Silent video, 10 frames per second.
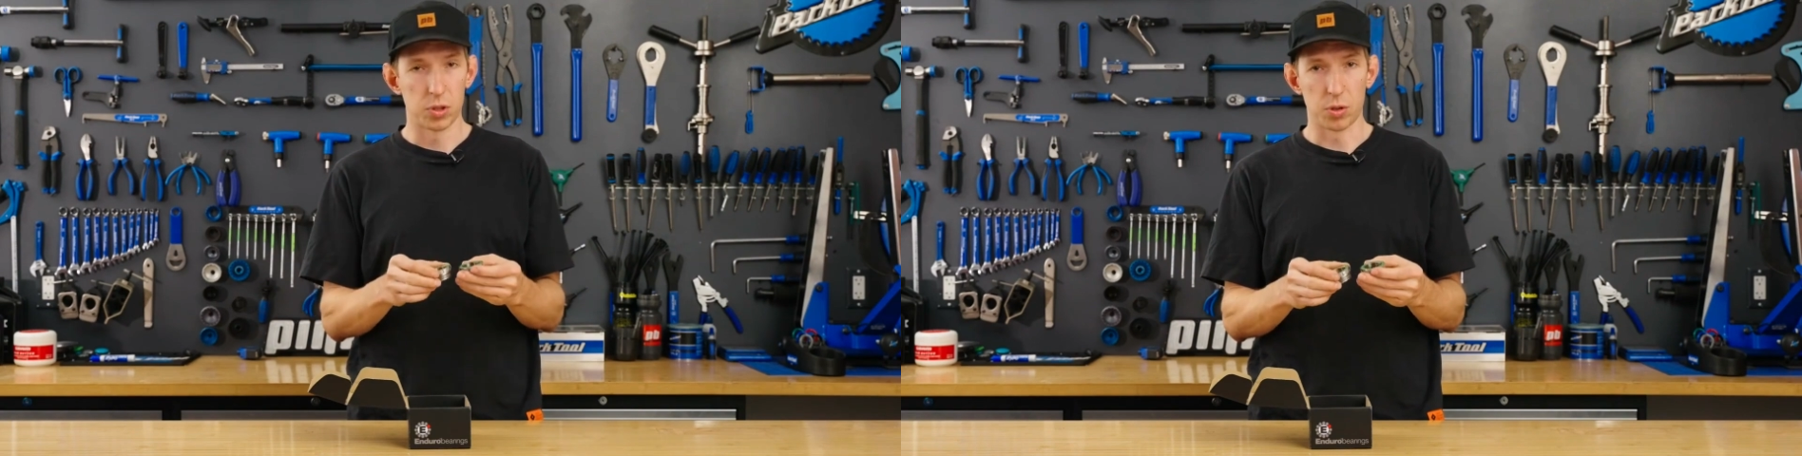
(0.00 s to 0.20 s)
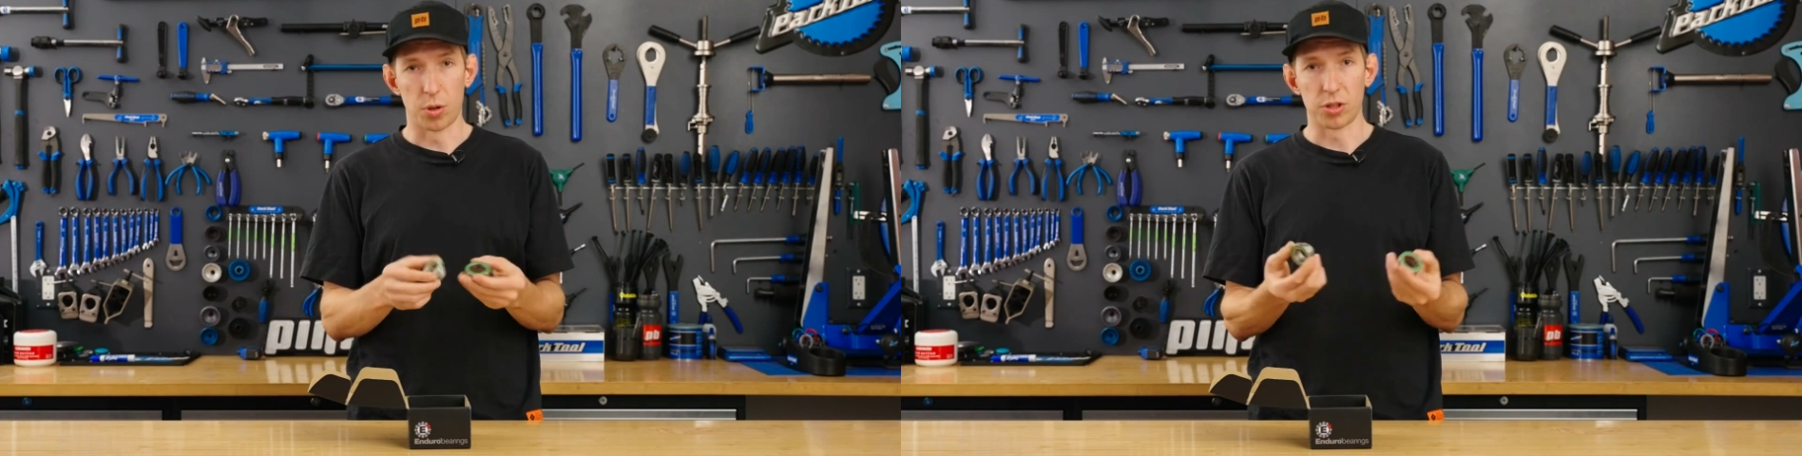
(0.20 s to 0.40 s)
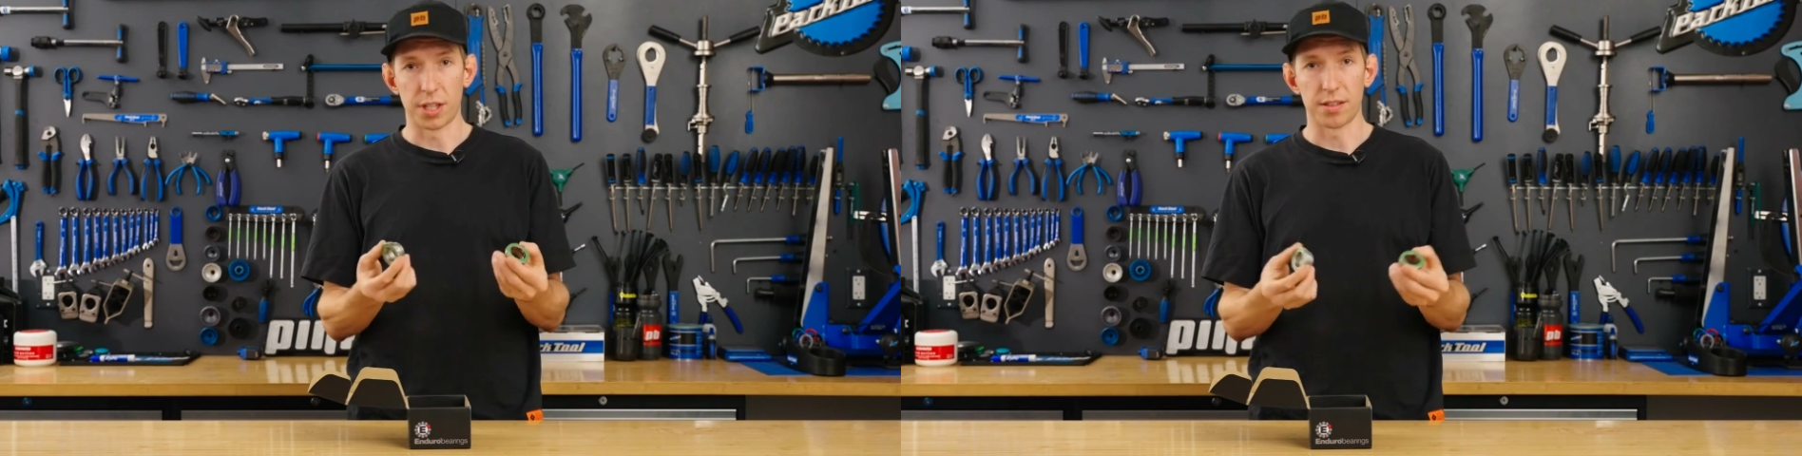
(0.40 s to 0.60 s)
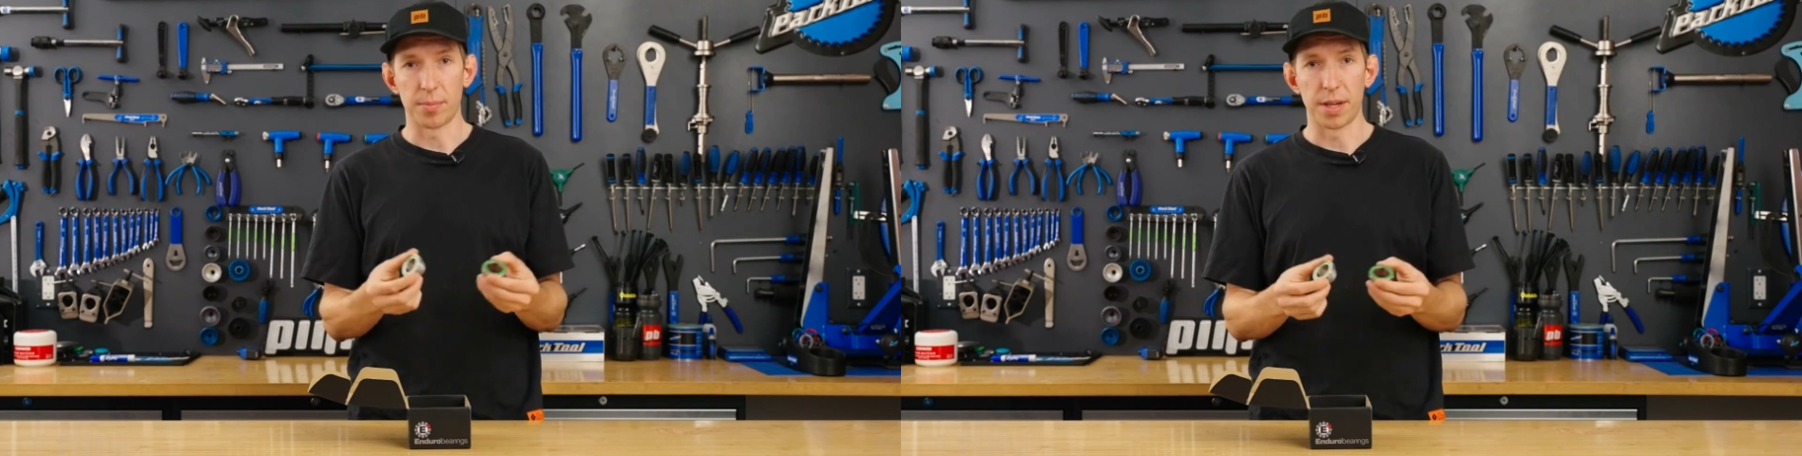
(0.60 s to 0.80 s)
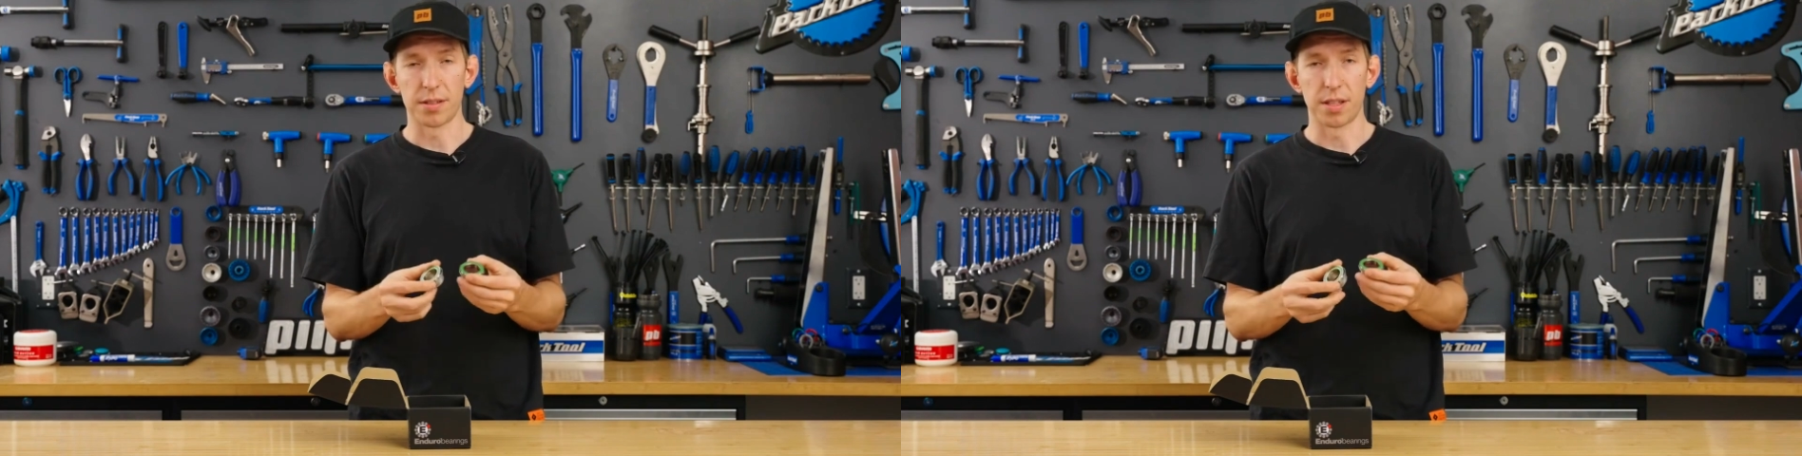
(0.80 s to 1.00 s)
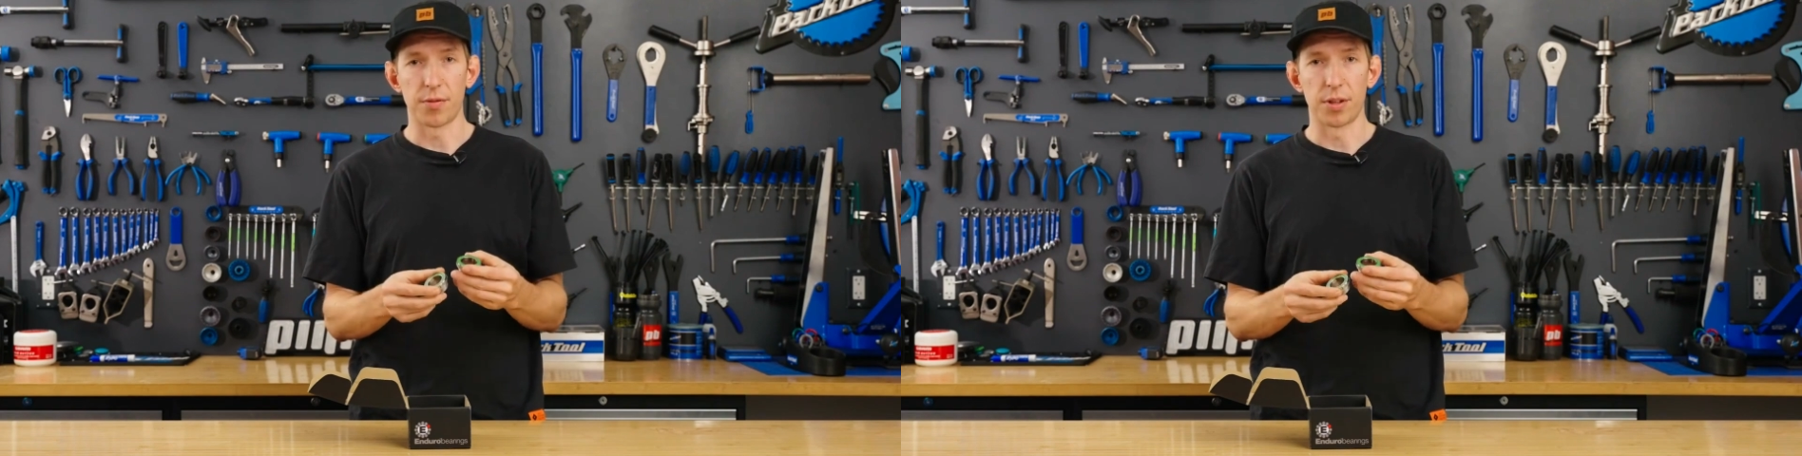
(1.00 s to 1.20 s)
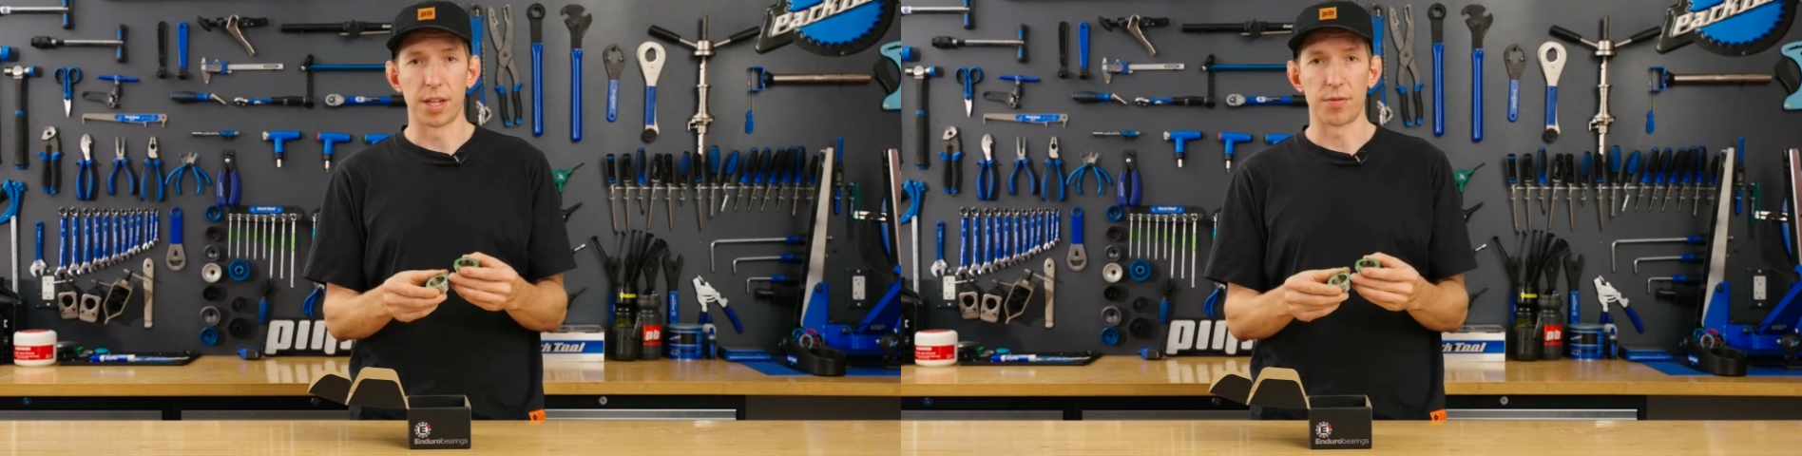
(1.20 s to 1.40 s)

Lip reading: torture test it basically for the